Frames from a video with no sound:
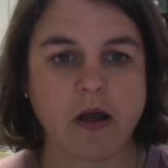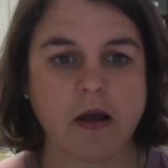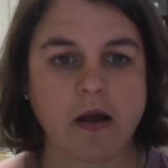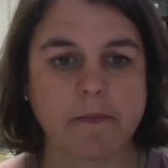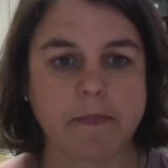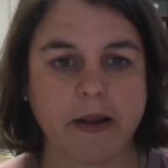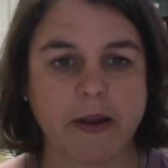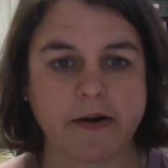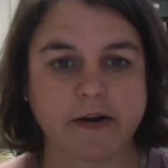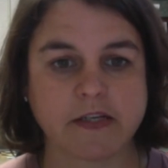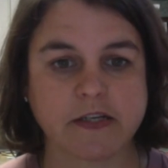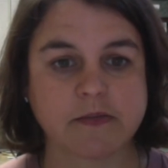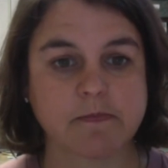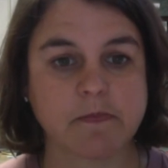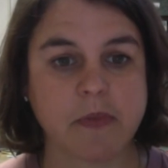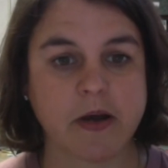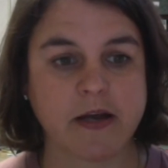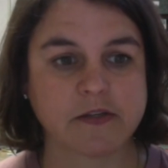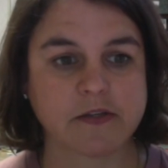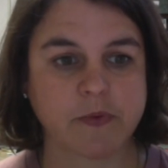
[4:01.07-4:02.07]
Parents
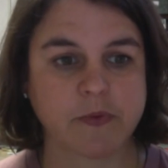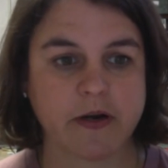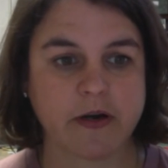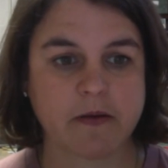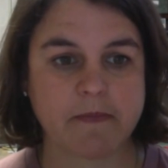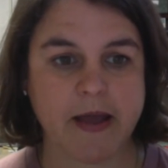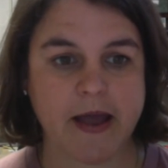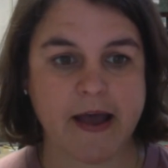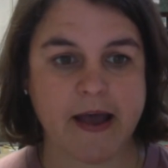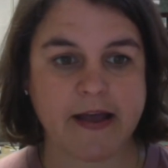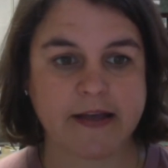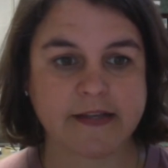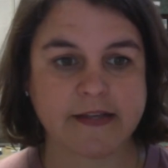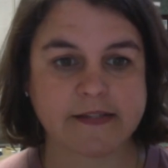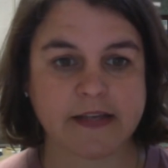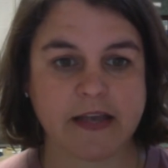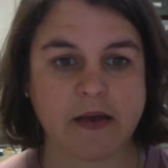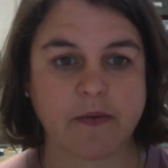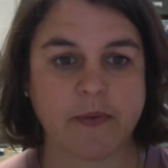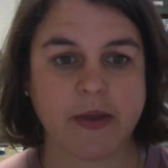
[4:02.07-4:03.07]
must wear a
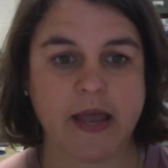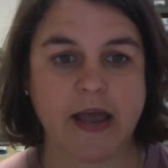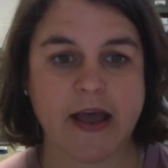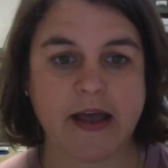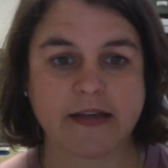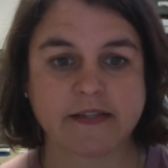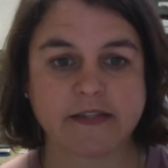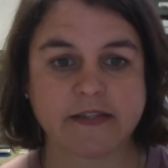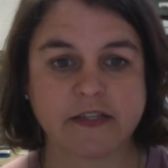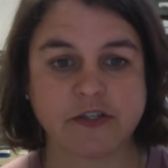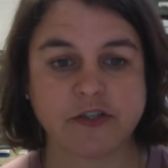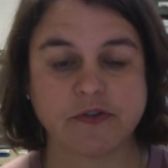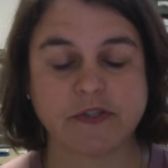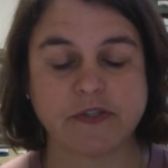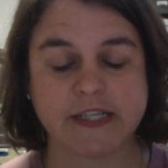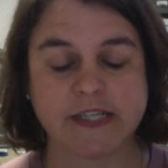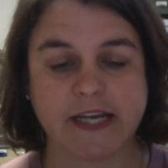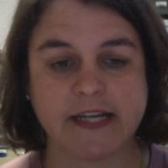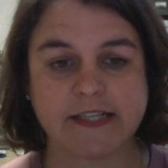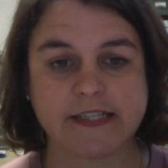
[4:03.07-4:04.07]
mask, and we ask that you
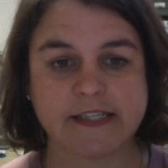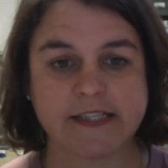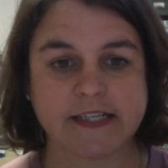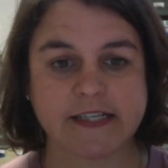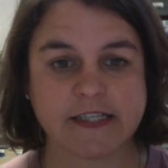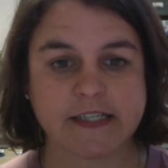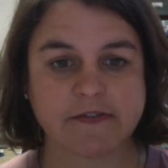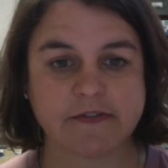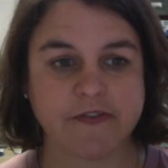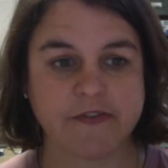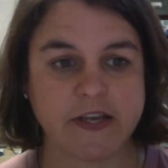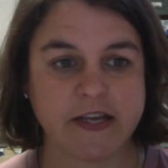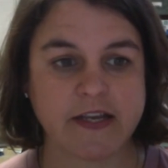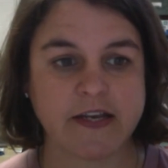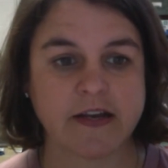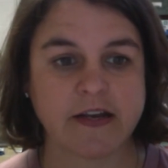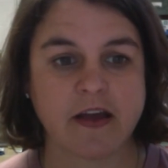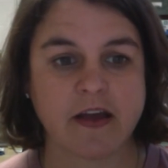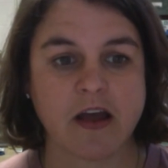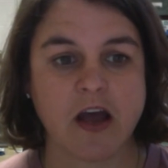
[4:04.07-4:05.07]
stand 6
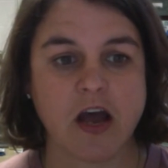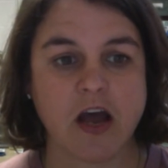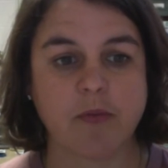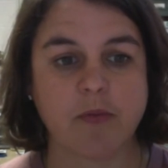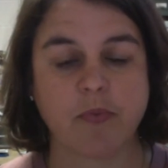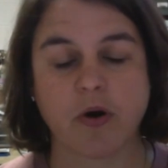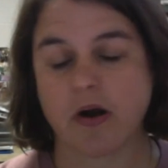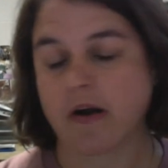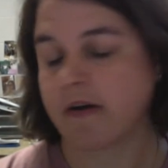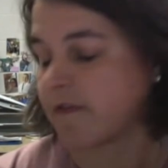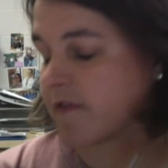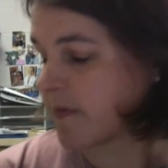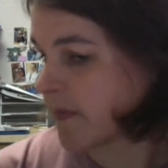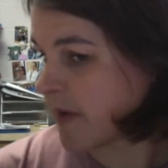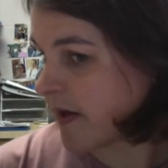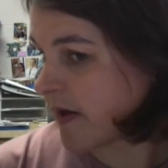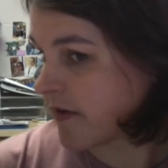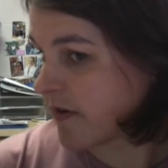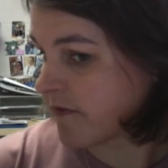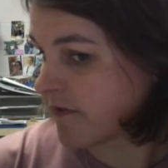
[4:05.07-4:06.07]
feet apart from
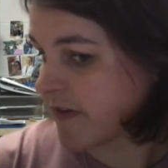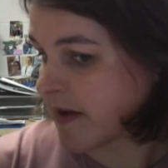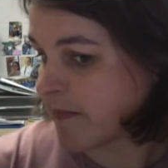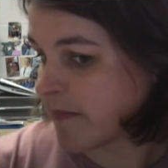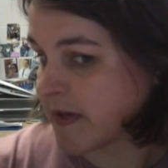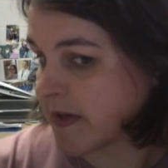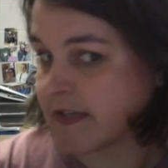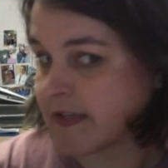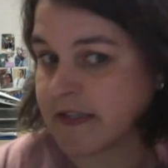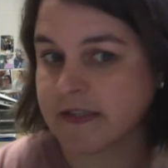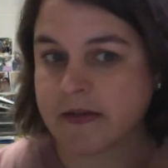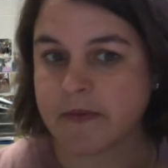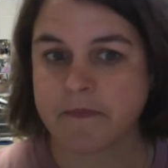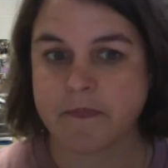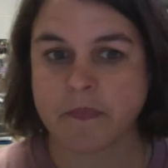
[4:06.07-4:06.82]
other families.